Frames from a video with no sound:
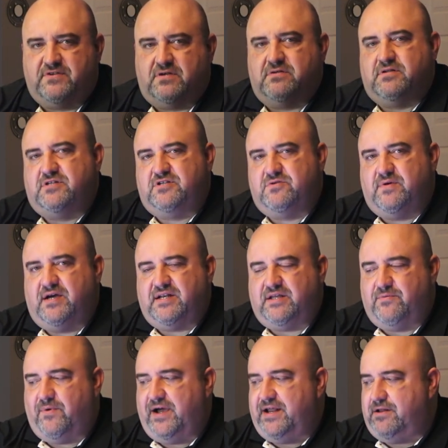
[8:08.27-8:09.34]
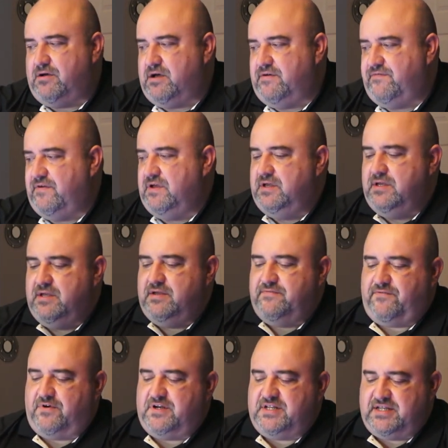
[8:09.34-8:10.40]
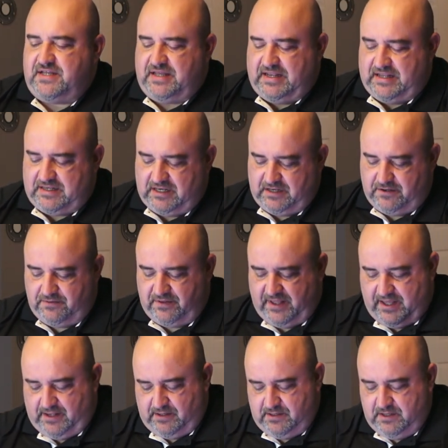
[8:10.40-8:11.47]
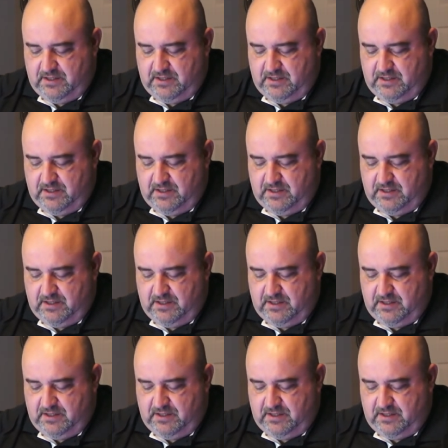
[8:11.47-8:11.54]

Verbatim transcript: turn the two I D white off, for it to get it to do that.